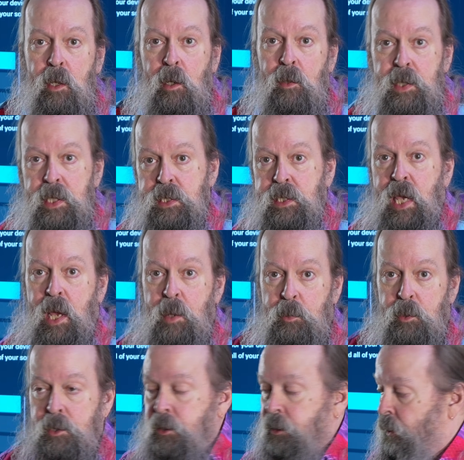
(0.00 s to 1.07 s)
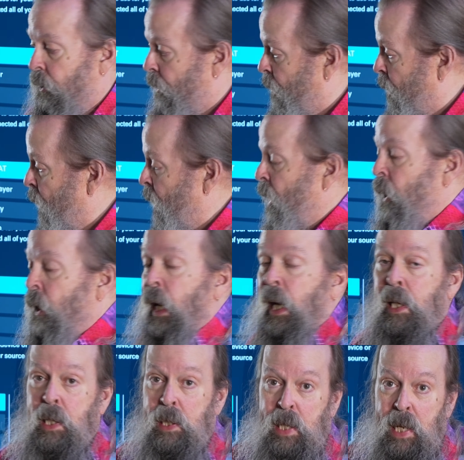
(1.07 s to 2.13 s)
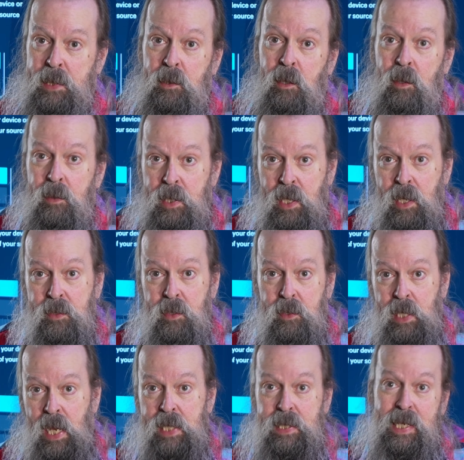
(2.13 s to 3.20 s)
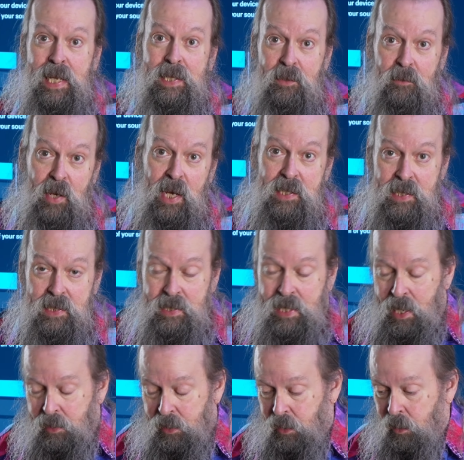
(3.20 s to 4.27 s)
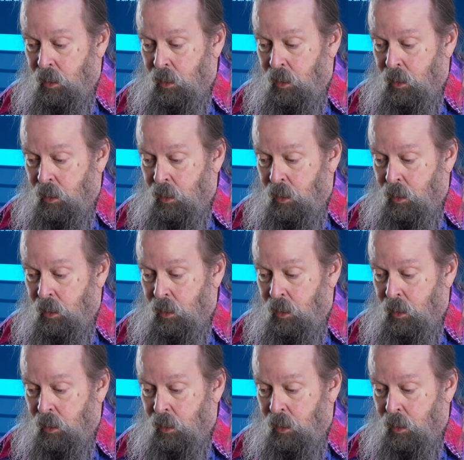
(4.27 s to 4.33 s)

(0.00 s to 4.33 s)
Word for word: all these cables through and connect all the other 19 devices down here.